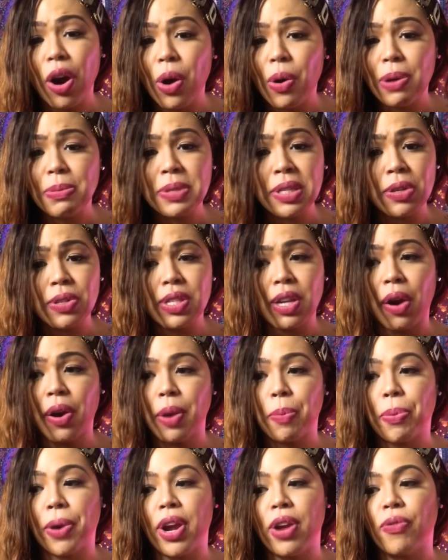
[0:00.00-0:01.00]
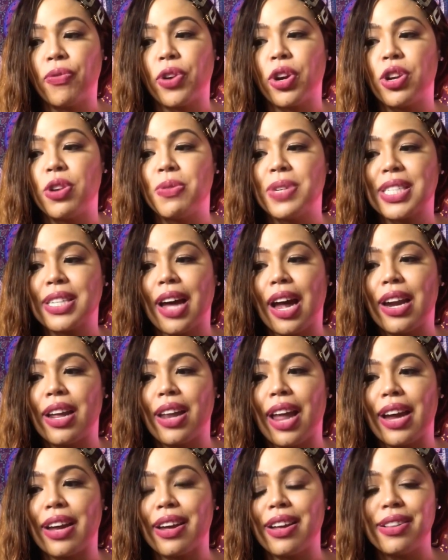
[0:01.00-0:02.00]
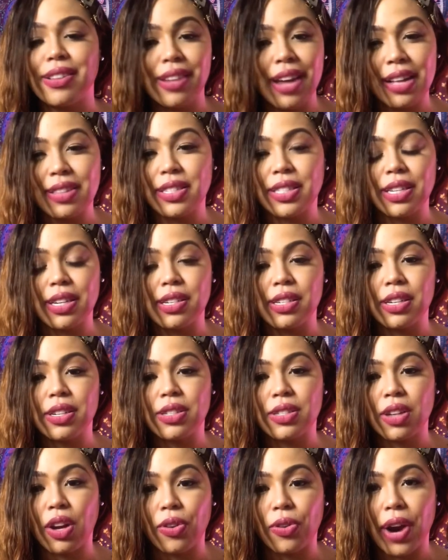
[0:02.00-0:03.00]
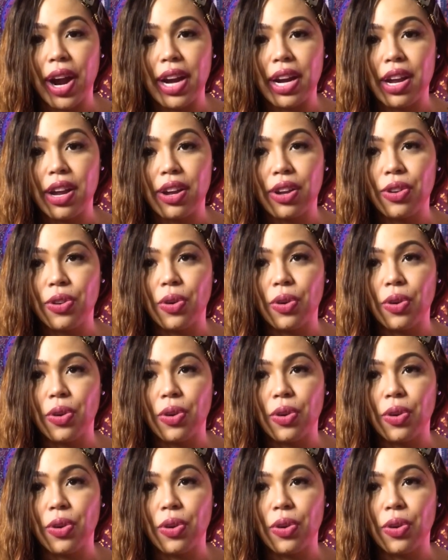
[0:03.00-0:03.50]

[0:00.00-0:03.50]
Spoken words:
oh, I'm so sorry, I'm praying for you, it's kind of like a death sentence already.